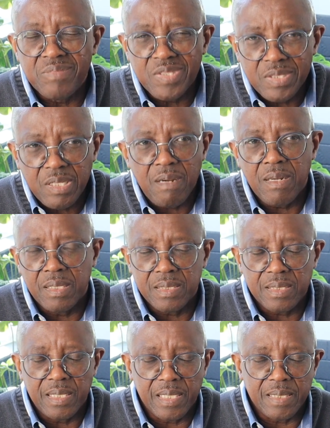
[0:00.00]
talk
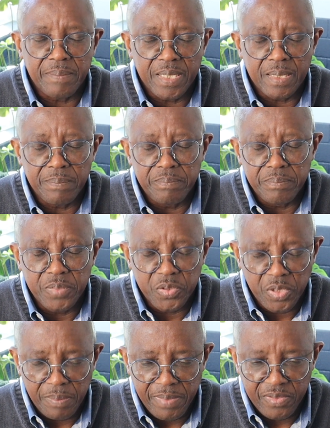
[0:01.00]
a little bit
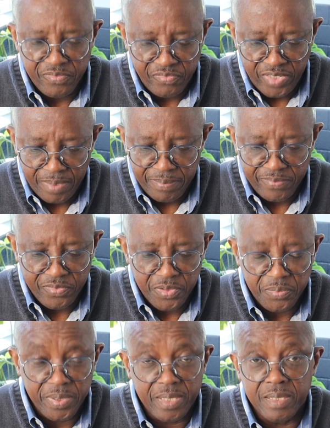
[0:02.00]
more about faith
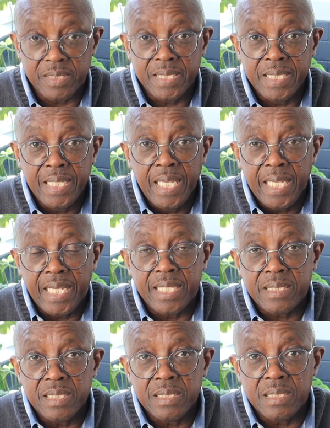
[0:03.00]
before we
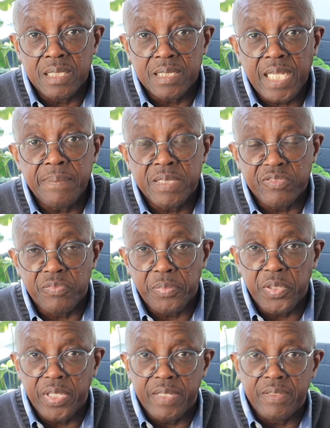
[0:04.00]
get into the types of
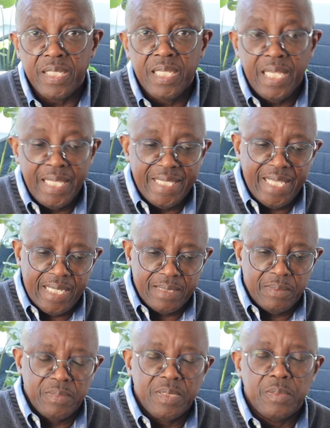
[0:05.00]
prayer
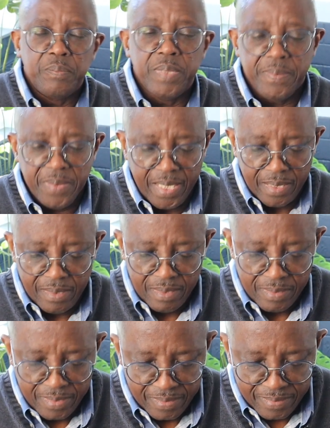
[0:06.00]
that people
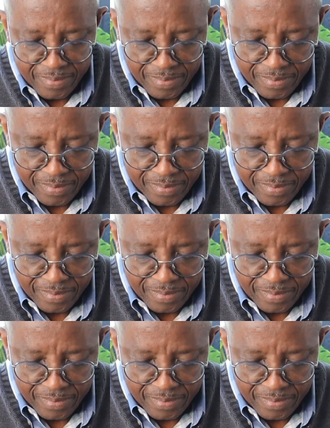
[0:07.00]
encounter.